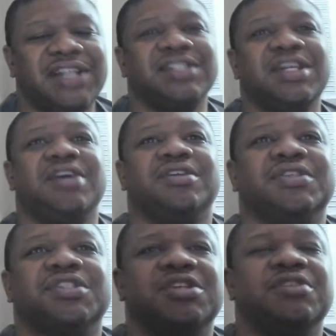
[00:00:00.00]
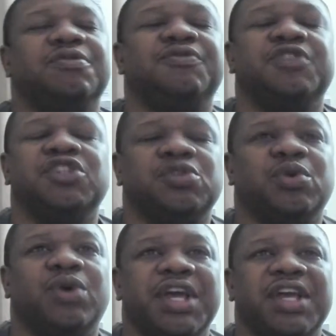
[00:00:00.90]
Snyder is good for
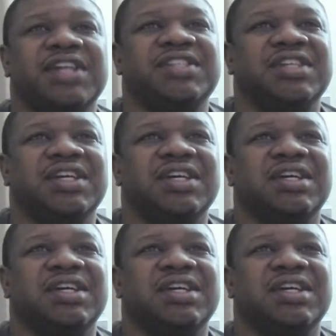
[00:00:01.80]
visual aids,